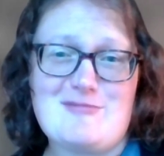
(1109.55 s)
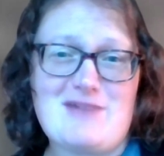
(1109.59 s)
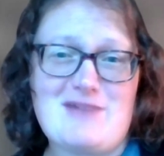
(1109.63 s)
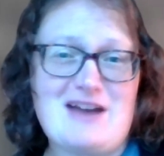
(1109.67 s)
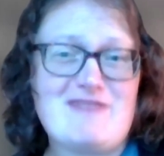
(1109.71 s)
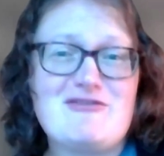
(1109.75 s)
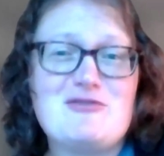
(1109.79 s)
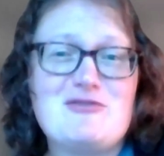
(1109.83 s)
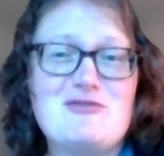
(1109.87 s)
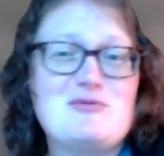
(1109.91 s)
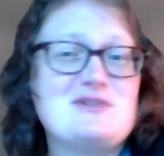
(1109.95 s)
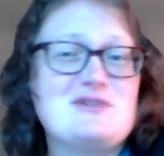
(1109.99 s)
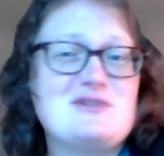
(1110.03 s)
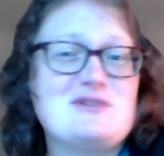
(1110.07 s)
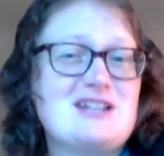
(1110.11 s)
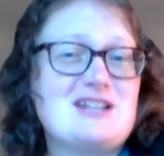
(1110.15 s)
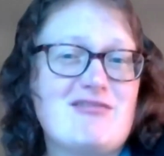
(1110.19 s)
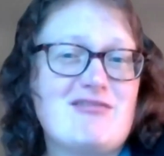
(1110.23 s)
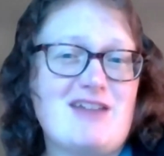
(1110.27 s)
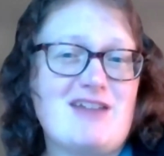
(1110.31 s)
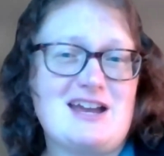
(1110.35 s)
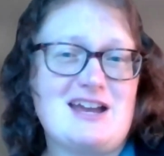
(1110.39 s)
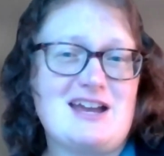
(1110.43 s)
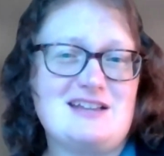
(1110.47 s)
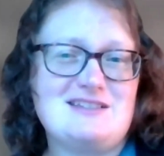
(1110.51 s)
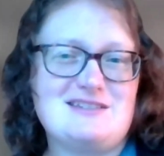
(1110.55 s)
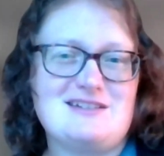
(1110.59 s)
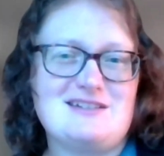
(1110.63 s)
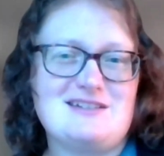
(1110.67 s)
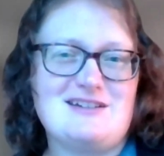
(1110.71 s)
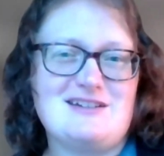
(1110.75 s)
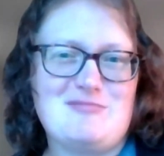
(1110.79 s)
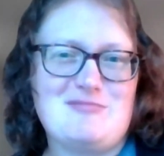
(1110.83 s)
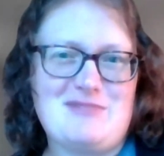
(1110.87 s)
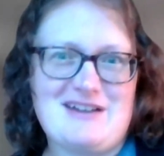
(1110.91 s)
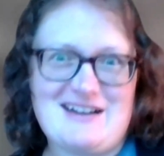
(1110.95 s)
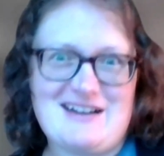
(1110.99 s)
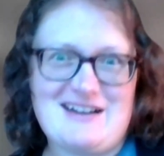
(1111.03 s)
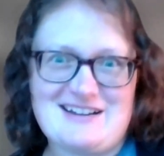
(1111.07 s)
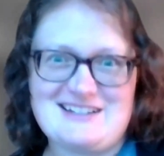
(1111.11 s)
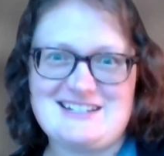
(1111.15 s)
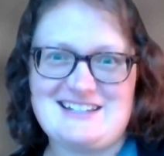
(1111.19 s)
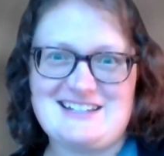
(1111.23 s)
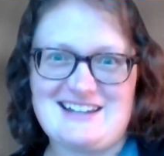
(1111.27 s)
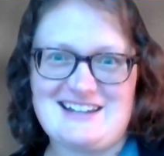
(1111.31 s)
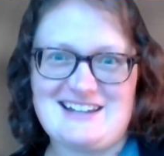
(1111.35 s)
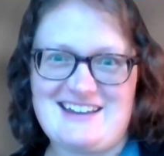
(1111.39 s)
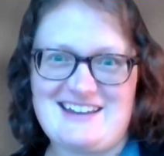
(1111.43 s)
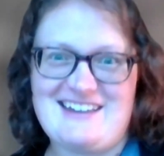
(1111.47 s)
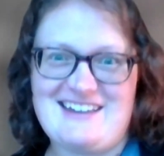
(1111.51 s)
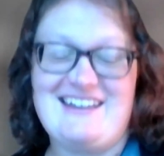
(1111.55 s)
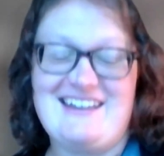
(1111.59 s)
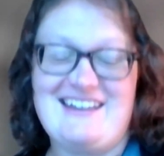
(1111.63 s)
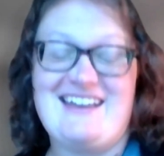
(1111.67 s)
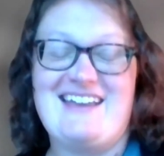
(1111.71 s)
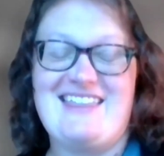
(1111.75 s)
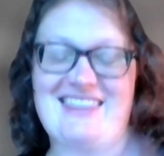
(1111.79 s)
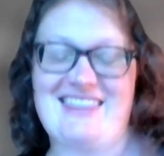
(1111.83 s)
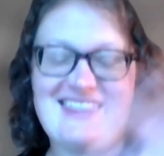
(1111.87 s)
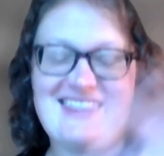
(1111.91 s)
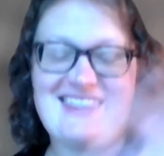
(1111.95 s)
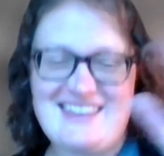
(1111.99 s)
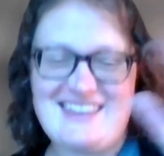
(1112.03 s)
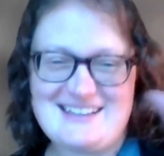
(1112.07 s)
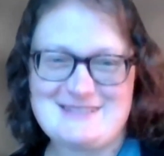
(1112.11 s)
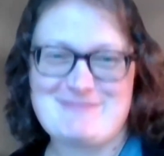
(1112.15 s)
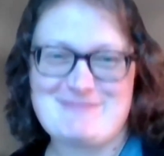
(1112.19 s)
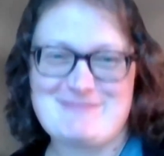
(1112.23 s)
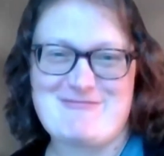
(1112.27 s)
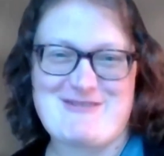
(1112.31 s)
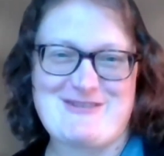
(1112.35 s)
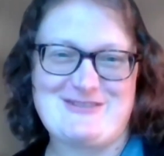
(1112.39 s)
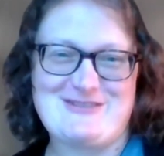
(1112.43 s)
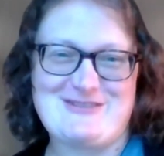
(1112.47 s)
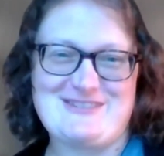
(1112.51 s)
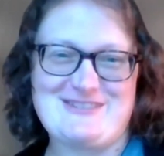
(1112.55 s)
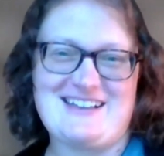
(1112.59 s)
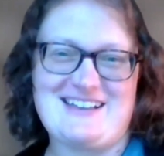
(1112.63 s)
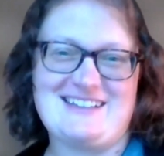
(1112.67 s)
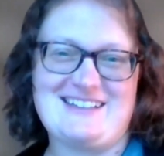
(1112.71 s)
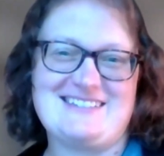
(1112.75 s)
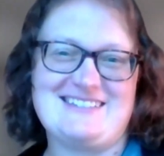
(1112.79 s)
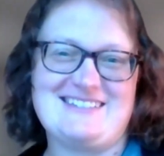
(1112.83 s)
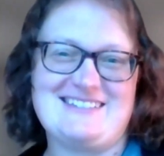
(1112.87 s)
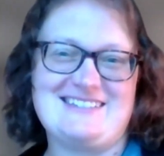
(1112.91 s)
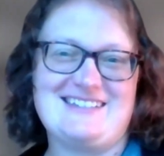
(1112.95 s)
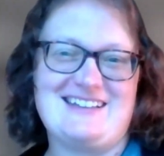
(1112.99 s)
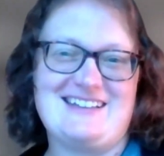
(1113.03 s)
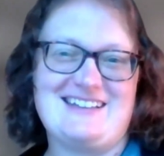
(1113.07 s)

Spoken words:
Everyone's a creator, but actually this process